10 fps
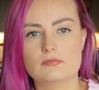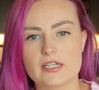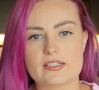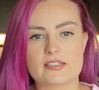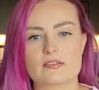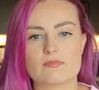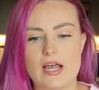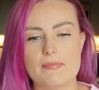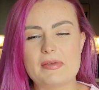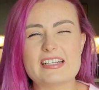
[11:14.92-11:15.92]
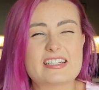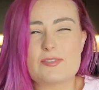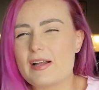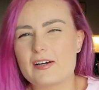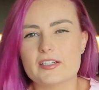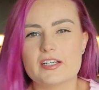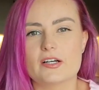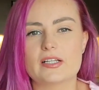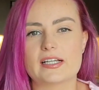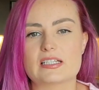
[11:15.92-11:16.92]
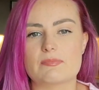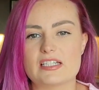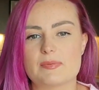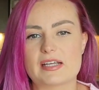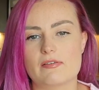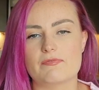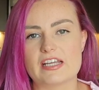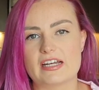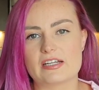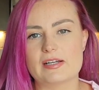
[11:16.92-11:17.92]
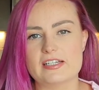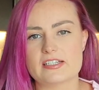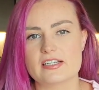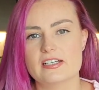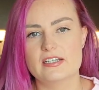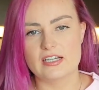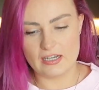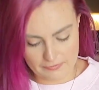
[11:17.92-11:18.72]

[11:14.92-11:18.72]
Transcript: it's, I mean, it's a sweater, you know? Like, it's meant to be comfy anyways. I